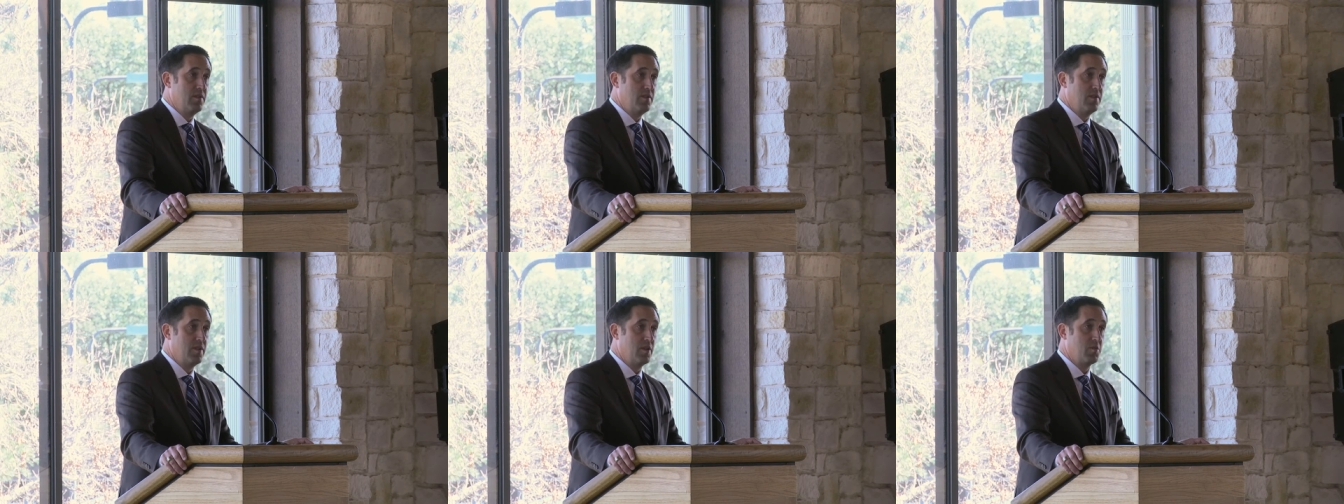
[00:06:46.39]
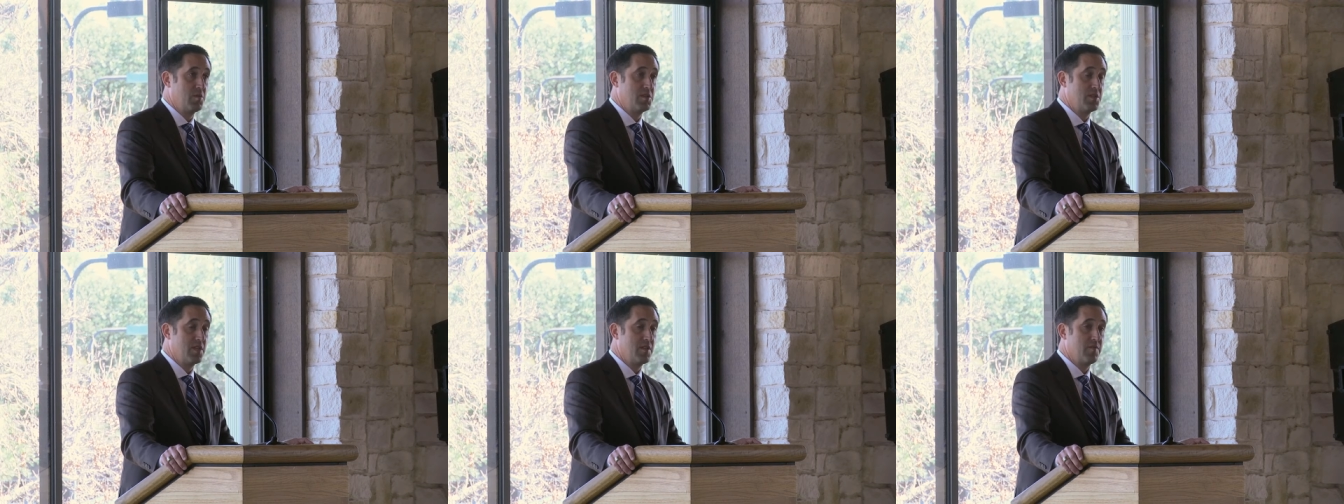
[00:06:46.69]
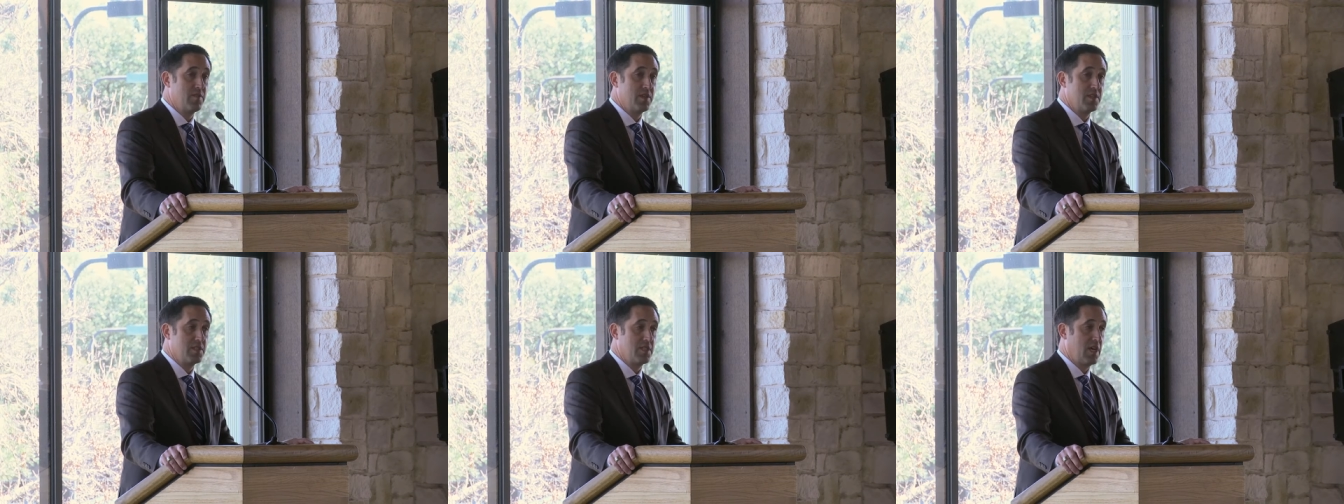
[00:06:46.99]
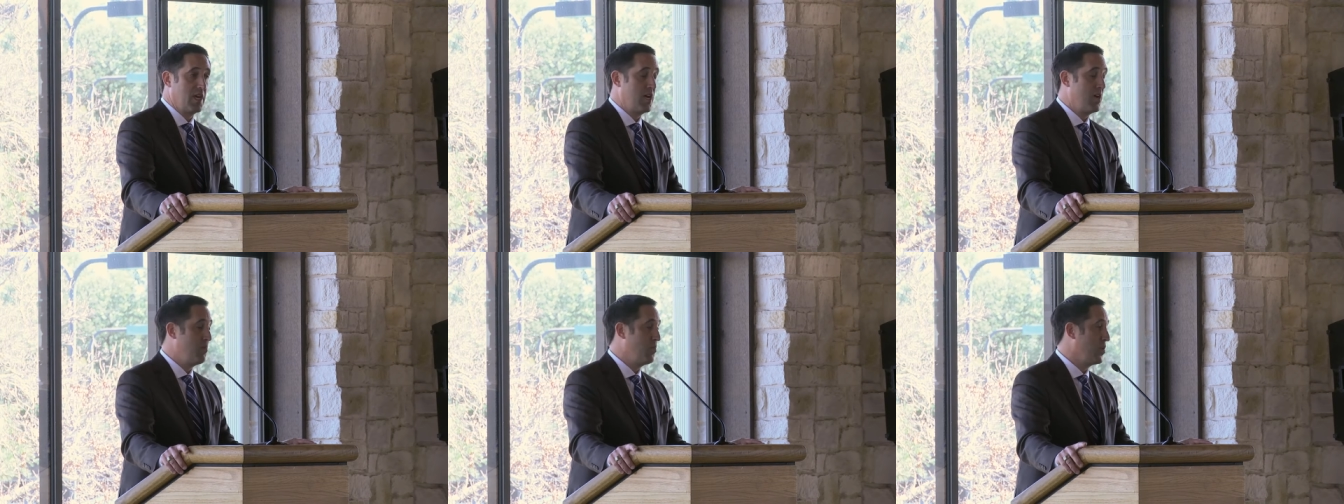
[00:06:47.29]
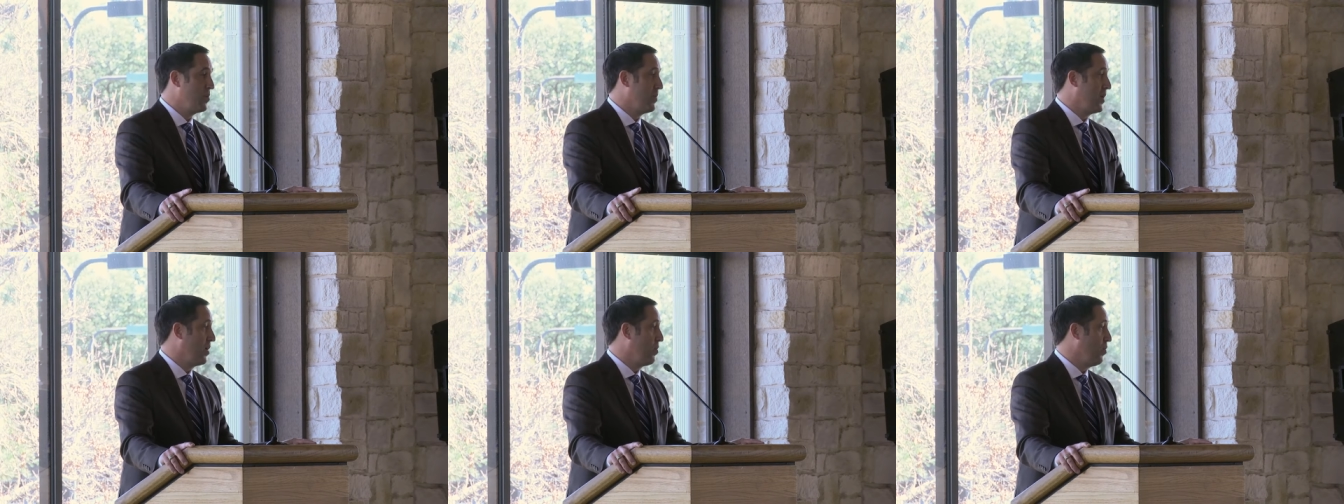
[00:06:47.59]
There was even a time
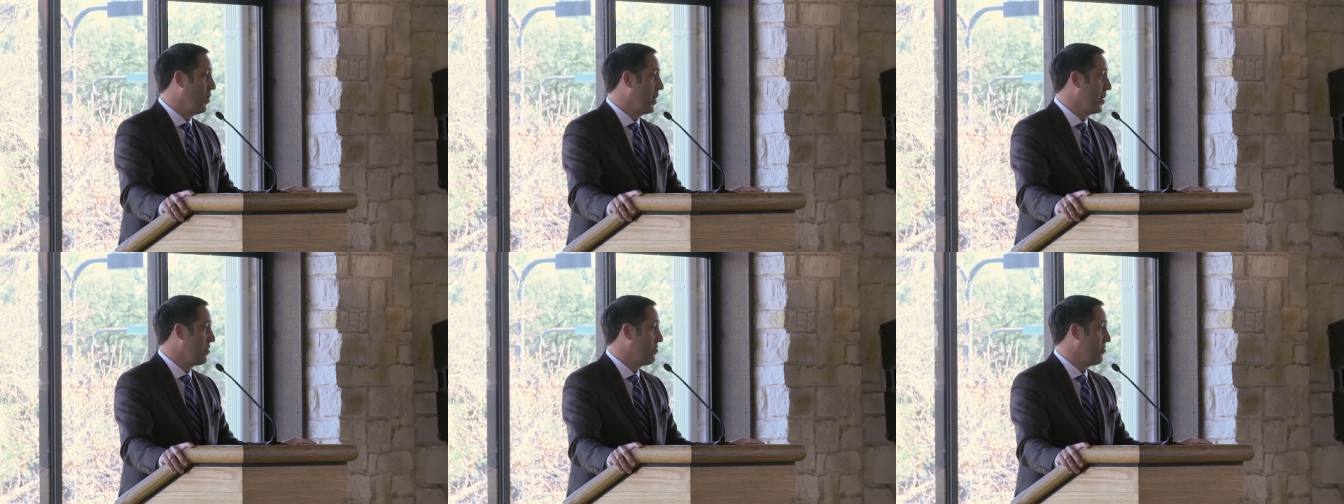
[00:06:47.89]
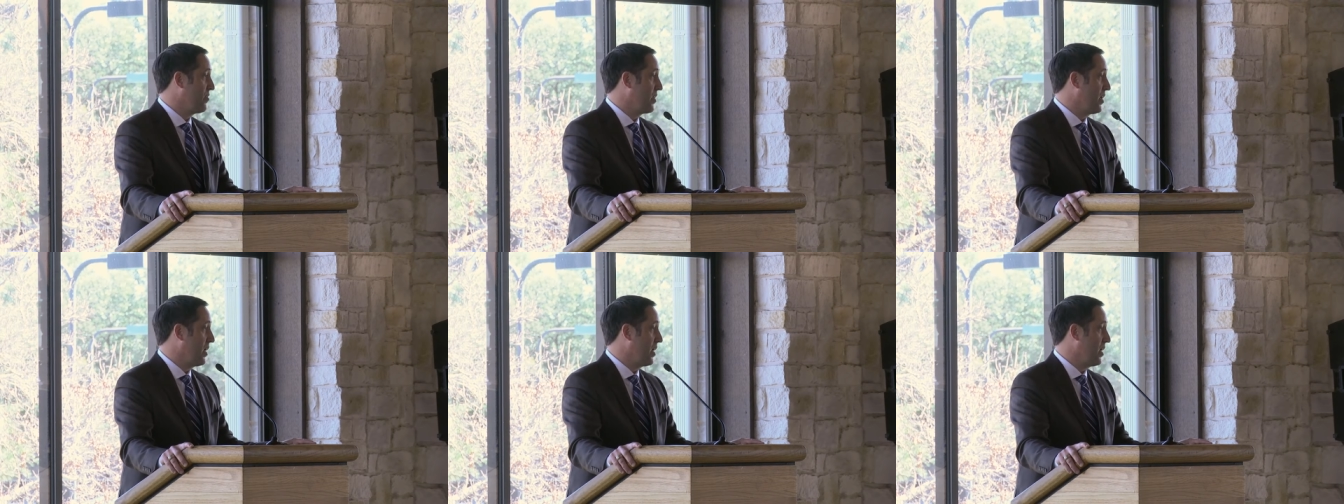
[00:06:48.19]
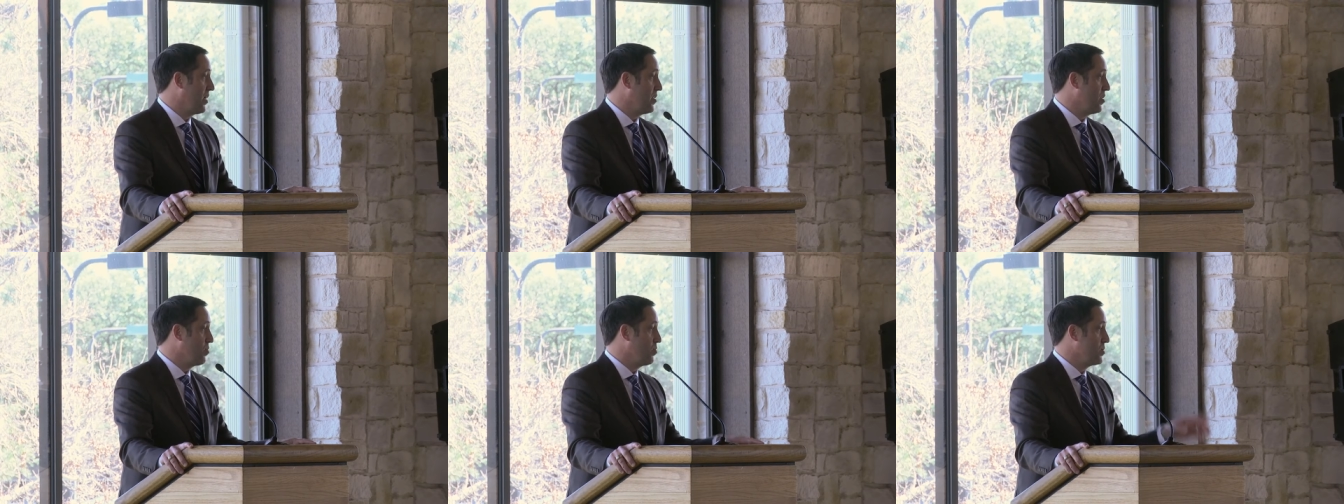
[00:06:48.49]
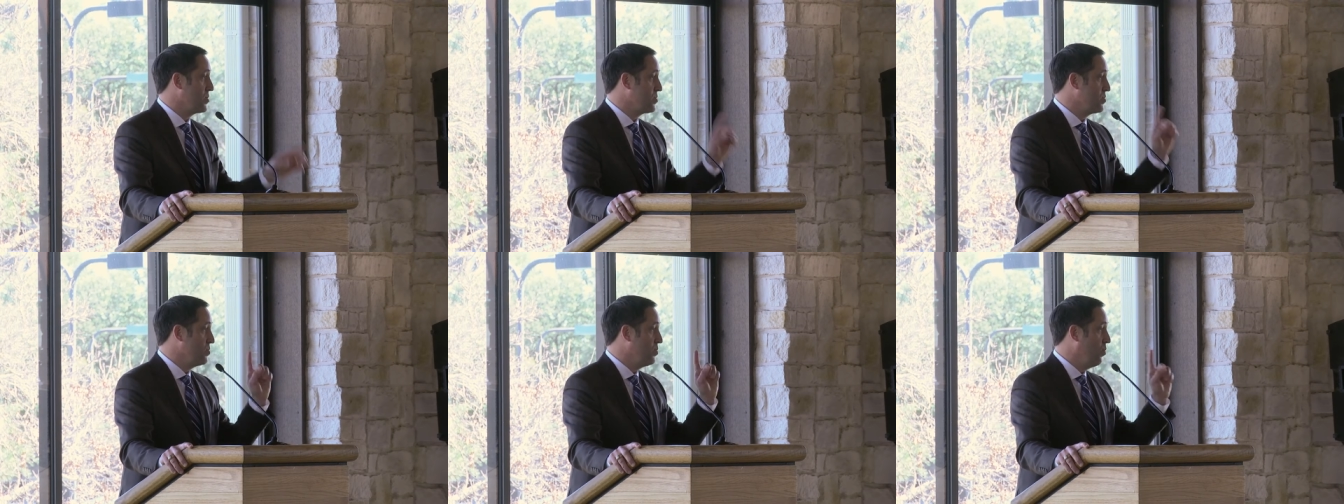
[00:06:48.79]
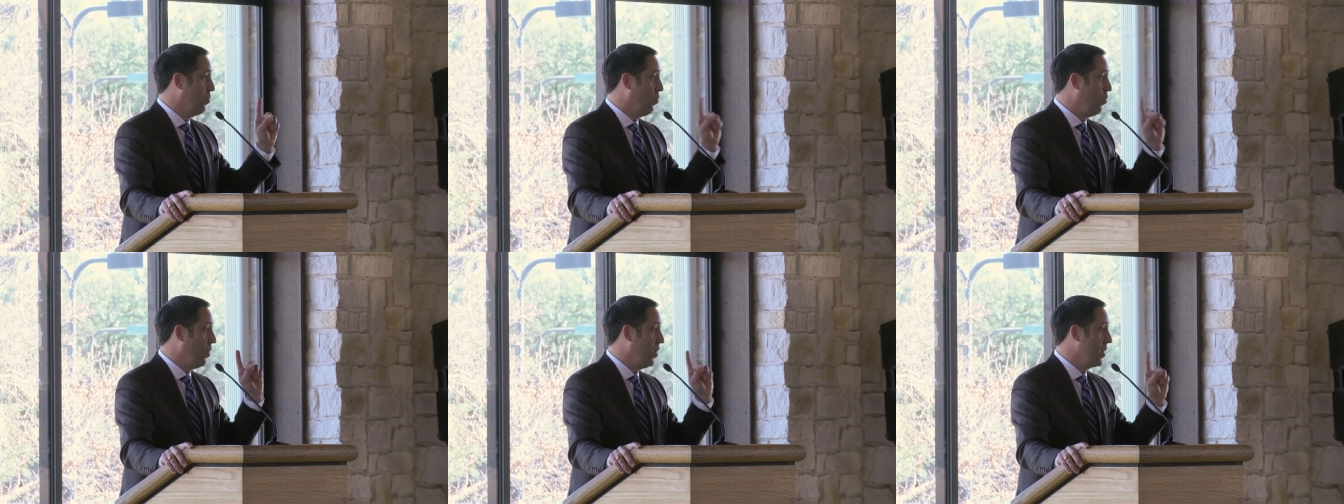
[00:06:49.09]
when my wife and I, there was
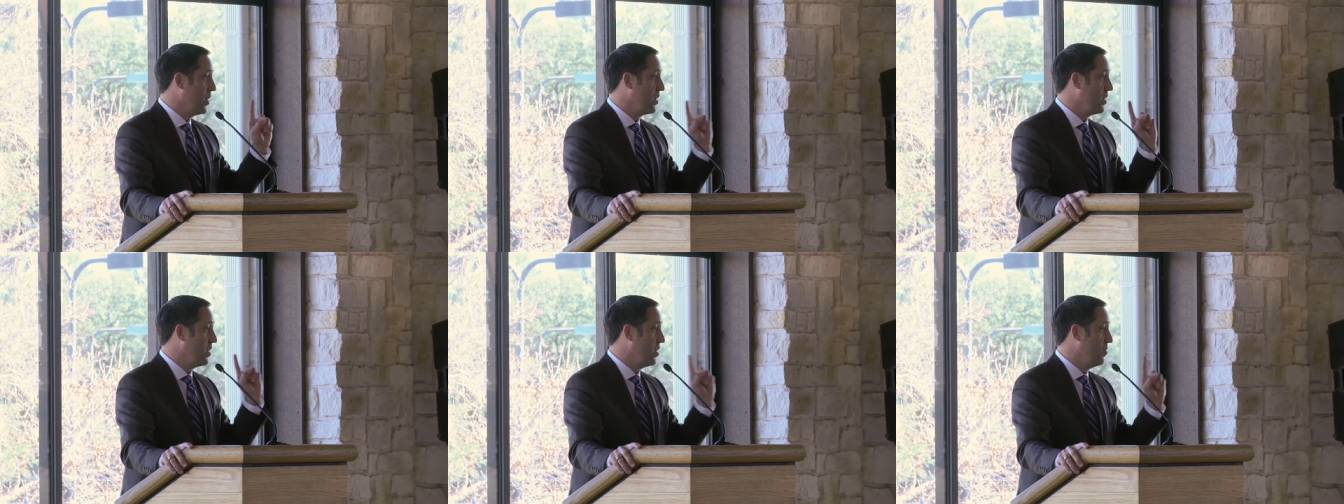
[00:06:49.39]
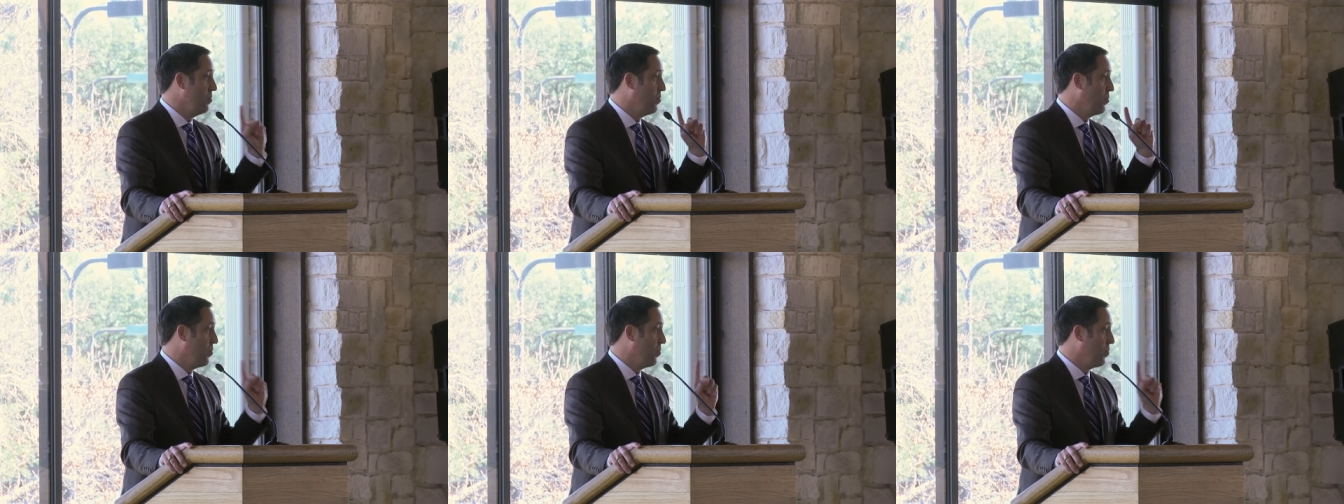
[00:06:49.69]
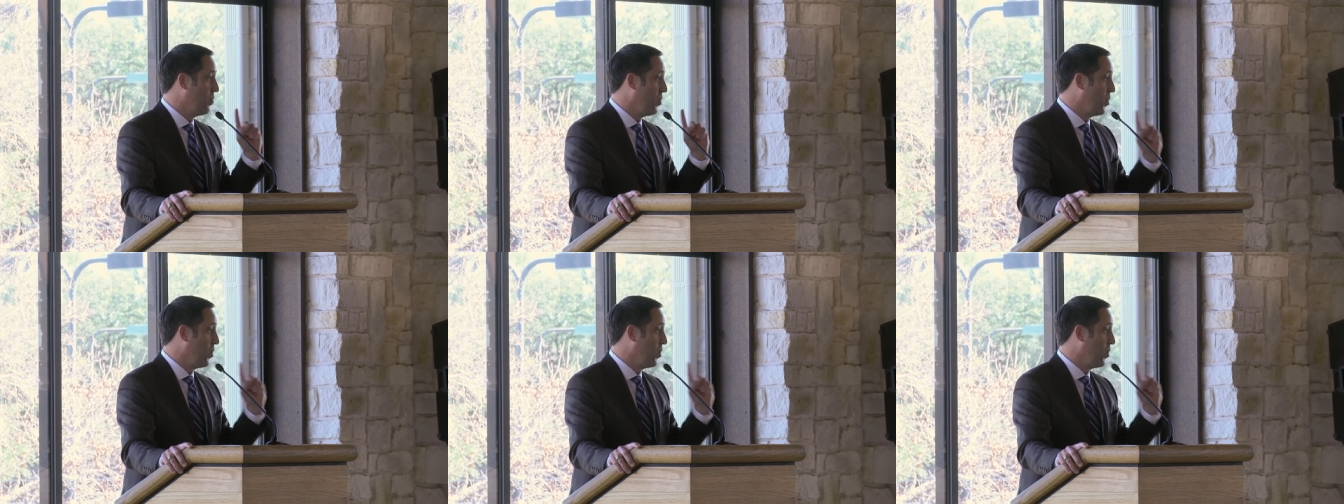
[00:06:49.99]
one